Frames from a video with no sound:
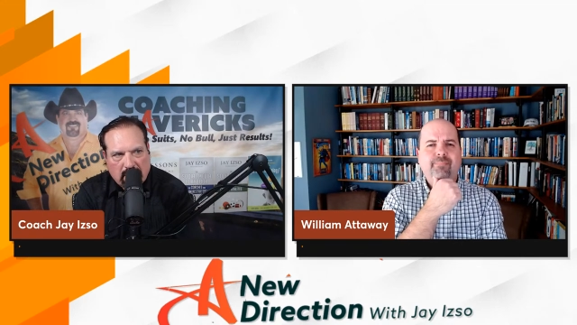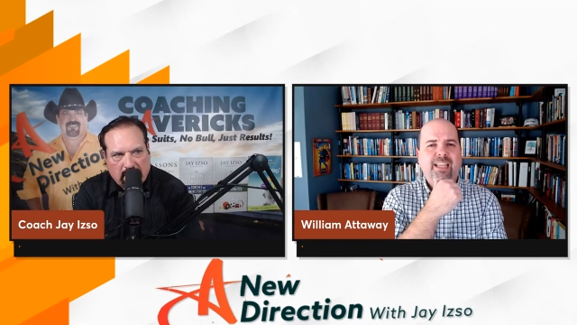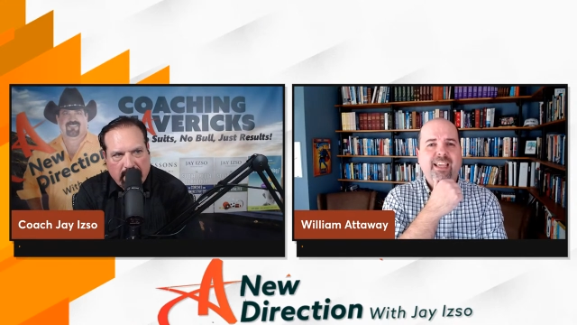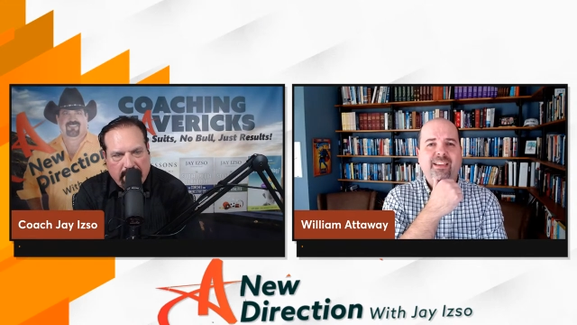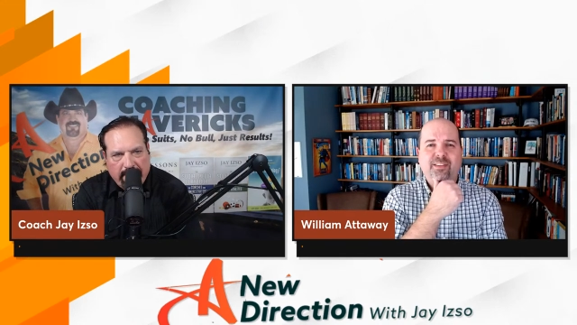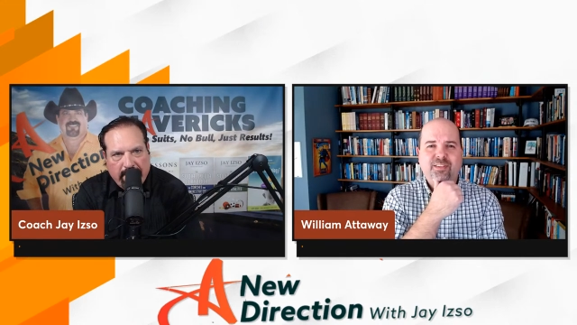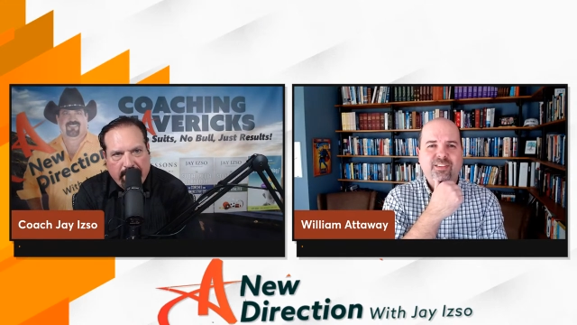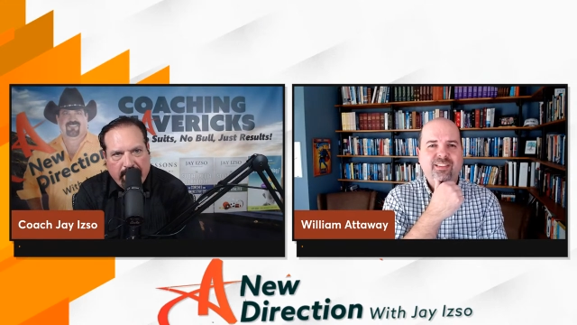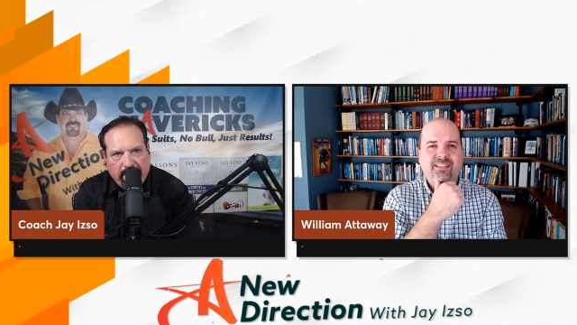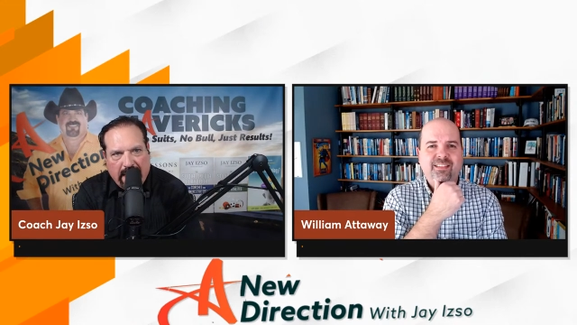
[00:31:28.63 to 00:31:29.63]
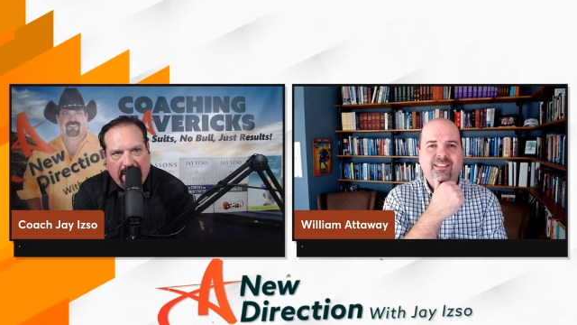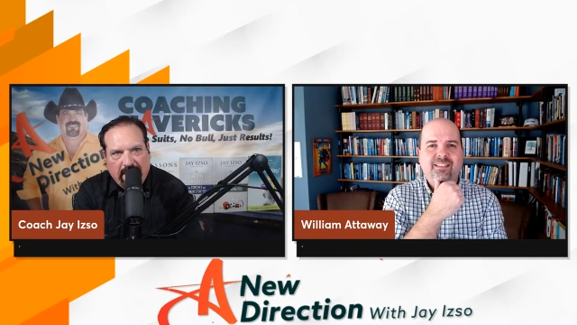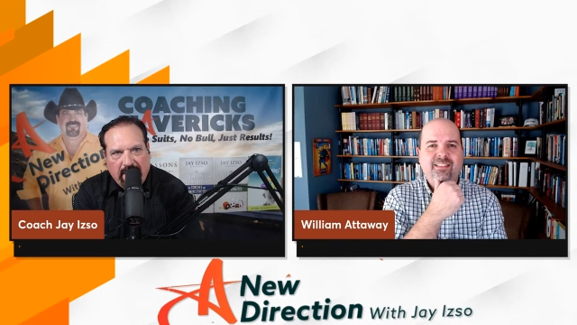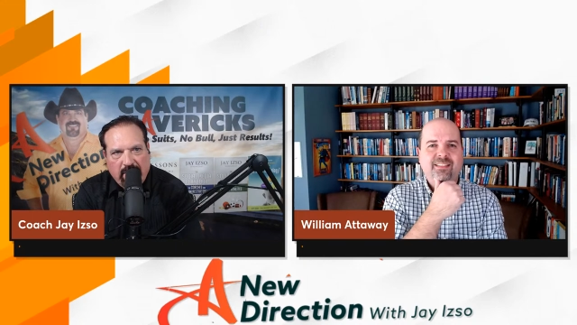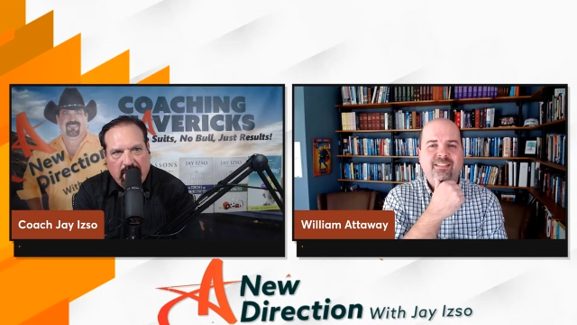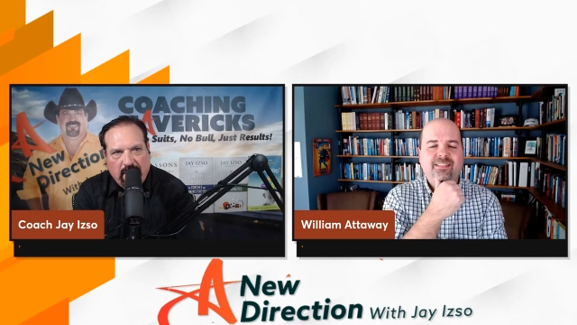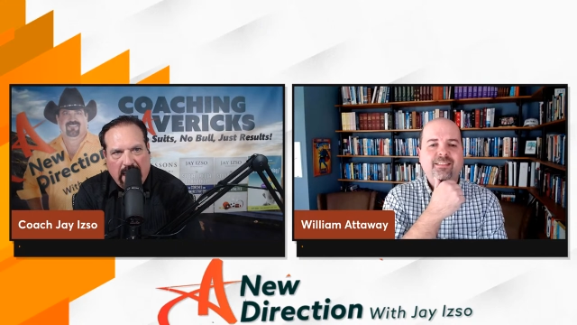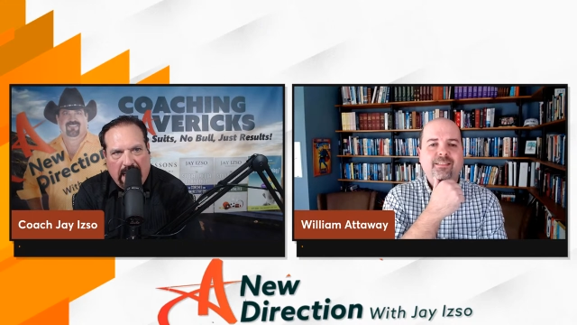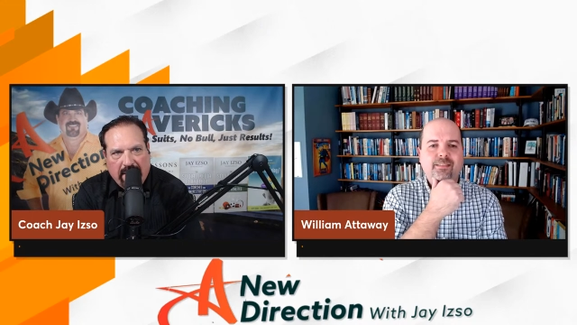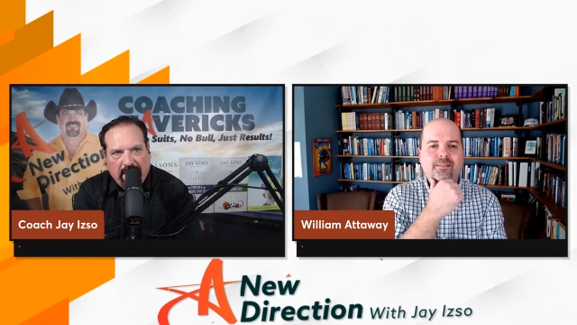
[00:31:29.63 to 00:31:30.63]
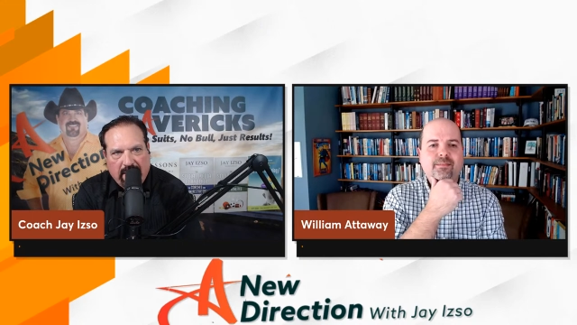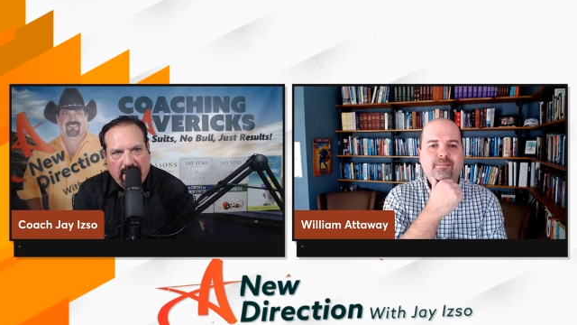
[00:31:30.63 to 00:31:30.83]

Speaker 1: Yes. And you, and